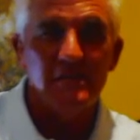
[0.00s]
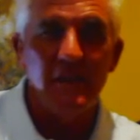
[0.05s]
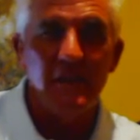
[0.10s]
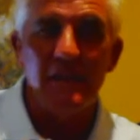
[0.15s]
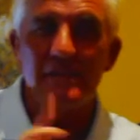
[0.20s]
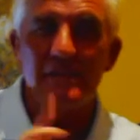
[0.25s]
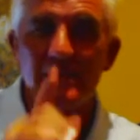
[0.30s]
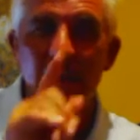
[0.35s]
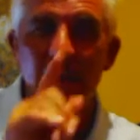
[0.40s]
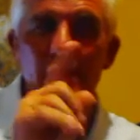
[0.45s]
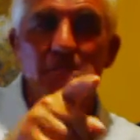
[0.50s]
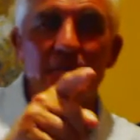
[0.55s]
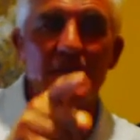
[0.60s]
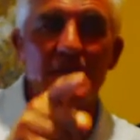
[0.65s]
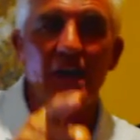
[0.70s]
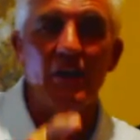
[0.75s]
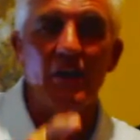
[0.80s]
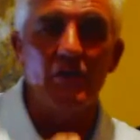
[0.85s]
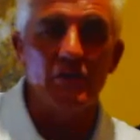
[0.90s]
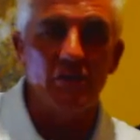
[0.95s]
Let them
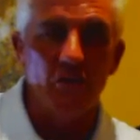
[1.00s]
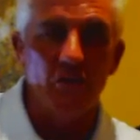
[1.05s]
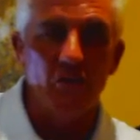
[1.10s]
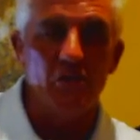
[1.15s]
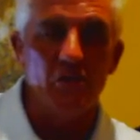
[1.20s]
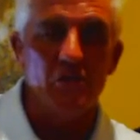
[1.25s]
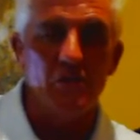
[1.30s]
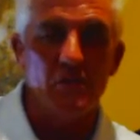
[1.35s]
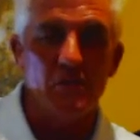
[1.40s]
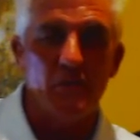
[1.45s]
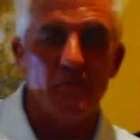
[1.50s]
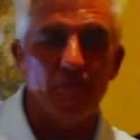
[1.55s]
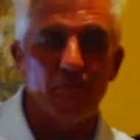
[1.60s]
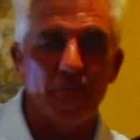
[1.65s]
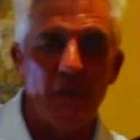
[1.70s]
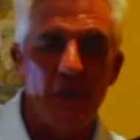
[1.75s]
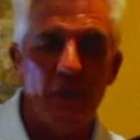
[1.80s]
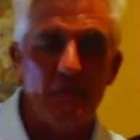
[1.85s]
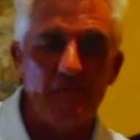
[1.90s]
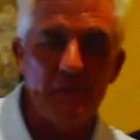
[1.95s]
tell you
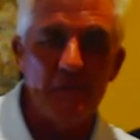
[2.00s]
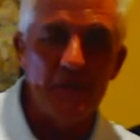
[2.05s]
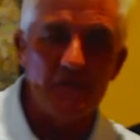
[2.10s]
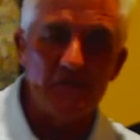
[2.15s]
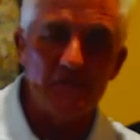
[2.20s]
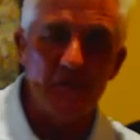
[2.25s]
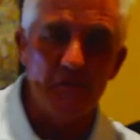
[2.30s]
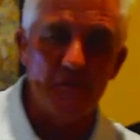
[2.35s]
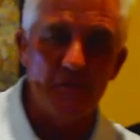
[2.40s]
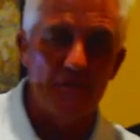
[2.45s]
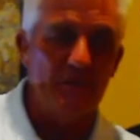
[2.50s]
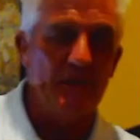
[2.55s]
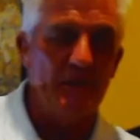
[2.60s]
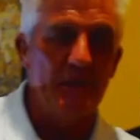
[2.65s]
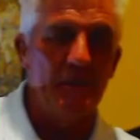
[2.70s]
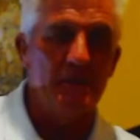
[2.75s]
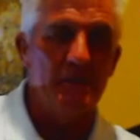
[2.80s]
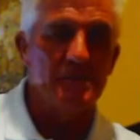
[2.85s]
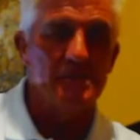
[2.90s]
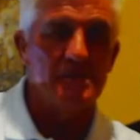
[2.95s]
how miserable it
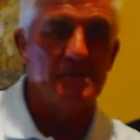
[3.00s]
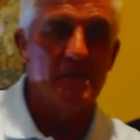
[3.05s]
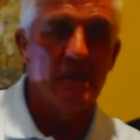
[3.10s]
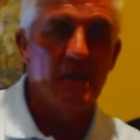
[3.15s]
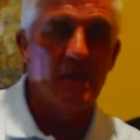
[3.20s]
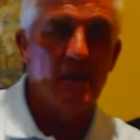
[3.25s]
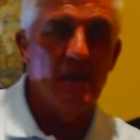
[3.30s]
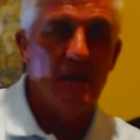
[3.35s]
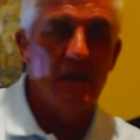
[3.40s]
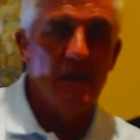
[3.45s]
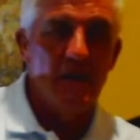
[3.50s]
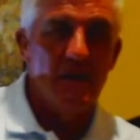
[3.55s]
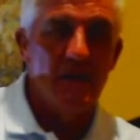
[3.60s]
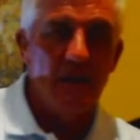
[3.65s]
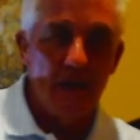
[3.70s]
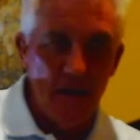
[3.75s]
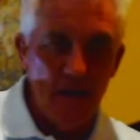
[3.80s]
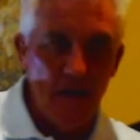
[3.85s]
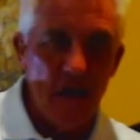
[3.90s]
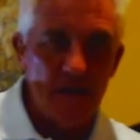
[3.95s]
is. And
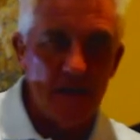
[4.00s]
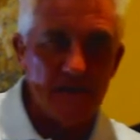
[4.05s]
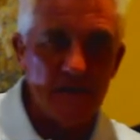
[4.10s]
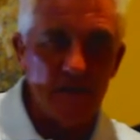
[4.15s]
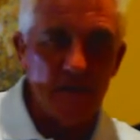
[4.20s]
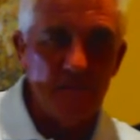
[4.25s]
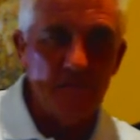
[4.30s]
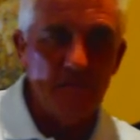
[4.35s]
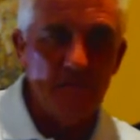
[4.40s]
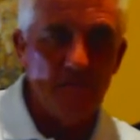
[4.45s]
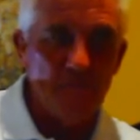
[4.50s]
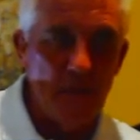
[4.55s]
then ask them,